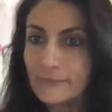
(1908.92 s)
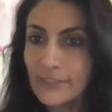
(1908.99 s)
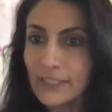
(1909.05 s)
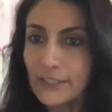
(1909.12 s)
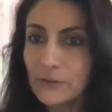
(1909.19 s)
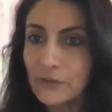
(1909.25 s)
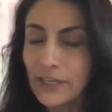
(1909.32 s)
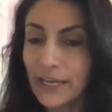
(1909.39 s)

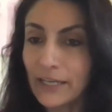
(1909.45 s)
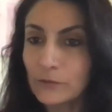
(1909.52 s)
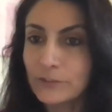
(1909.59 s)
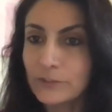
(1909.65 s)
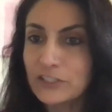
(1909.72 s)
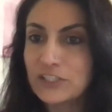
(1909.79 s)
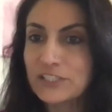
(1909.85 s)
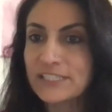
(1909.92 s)
Okay,
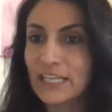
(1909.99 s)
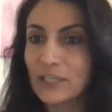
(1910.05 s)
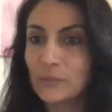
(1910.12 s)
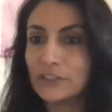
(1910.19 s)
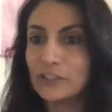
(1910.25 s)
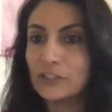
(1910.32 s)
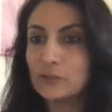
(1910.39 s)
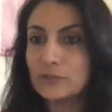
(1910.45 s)
Rich is saying
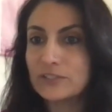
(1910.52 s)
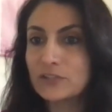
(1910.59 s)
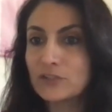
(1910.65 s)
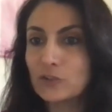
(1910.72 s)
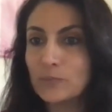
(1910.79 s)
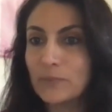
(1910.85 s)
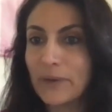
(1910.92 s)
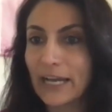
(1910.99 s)
when you use a
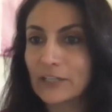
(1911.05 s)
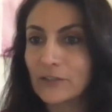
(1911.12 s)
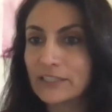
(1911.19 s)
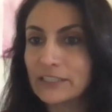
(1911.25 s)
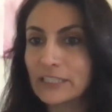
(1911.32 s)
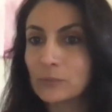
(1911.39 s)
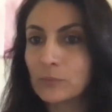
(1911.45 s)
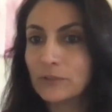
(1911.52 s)
Zoom
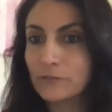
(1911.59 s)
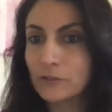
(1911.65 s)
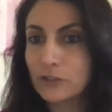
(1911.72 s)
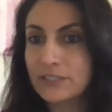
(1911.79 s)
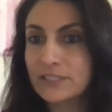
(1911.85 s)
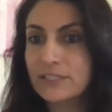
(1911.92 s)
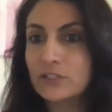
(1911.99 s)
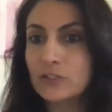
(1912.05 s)
background, it
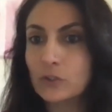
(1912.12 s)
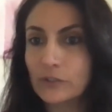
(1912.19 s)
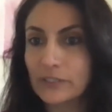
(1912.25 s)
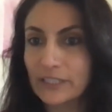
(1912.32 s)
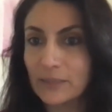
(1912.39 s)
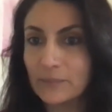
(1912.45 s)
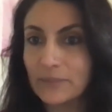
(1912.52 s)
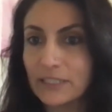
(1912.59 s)
reverses your
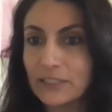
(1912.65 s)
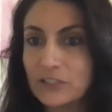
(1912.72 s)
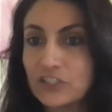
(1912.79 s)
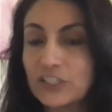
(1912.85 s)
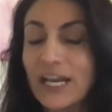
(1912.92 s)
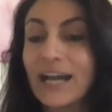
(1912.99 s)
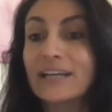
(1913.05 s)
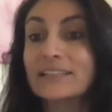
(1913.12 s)
image.
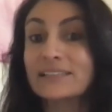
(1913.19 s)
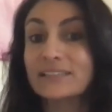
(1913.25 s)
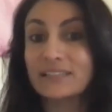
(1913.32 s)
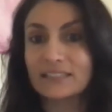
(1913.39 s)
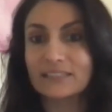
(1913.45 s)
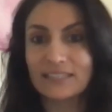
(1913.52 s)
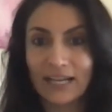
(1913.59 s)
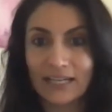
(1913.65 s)
Yes,
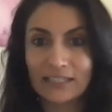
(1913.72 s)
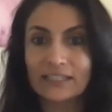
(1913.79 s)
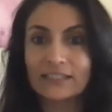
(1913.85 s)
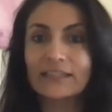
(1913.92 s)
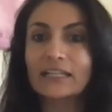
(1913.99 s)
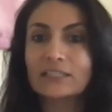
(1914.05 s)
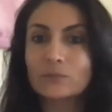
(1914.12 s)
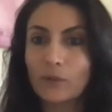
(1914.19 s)
exactly.
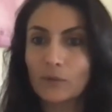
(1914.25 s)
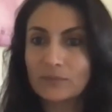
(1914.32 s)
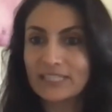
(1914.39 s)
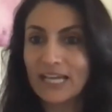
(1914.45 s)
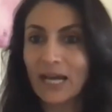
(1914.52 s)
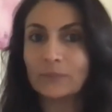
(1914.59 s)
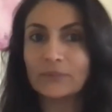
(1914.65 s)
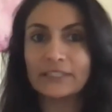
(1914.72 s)
That's what was
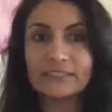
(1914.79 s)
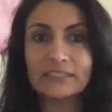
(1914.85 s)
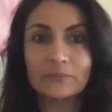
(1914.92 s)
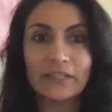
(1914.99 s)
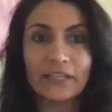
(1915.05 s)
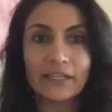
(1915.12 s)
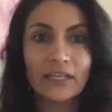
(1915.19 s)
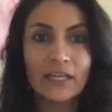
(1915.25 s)
happening to
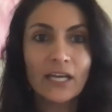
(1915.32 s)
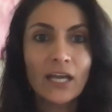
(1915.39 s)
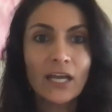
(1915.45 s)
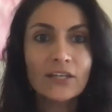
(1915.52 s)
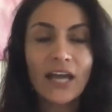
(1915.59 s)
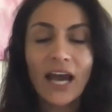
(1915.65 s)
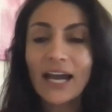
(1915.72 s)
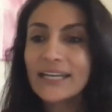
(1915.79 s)
me.
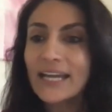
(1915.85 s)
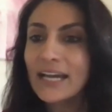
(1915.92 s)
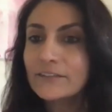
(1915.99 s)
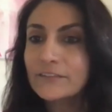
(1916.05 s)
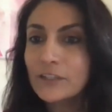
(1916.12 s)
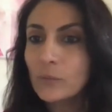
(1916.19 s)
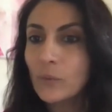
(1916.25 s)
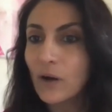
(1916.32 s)
Not
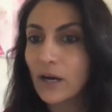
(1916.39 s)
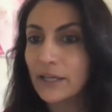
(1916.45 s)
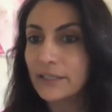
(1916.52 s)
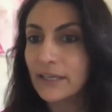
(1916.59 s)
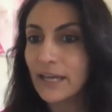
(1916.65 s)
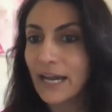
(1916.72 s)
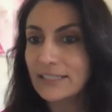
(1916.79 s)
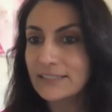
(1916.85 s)
everyone
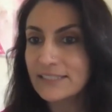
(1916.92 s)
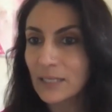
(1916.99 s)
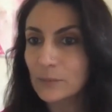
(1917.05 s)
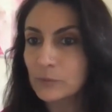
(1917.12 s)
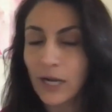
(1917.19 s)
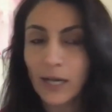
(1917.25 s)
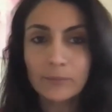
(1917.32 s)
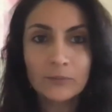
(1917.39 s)
has
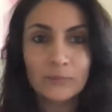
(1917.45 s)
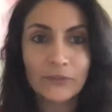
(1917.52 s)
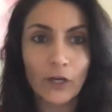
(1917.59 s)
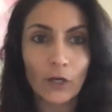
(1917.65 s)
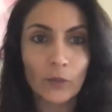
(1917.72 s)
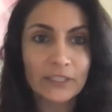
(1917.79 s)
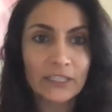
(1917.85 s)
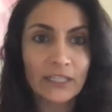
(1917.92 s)
that problem
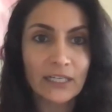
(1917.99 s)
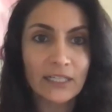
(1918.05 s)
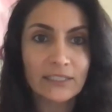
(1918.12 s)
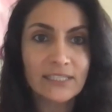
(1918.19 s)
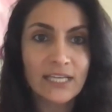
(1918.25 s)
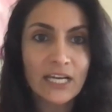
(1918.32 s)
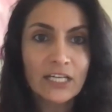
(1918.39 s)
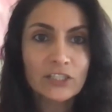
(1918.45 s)
though,
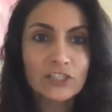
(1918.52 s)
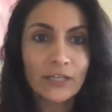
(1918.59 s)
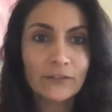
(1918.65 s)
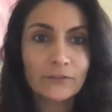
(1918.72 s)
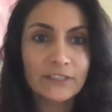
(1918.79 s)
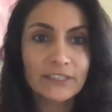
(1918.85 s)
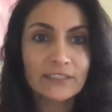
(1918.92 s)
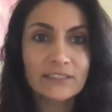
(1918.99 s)
because
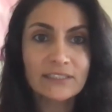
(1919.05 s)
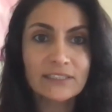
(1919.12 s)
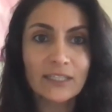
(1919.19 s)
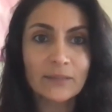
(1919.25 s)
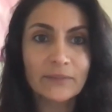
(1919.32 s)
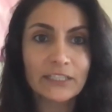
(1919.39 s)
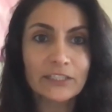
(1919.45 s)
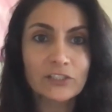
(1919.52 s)
Jeffrey's
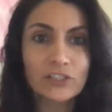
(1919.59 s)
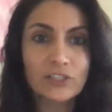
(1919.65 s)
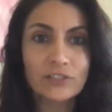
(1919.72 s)
image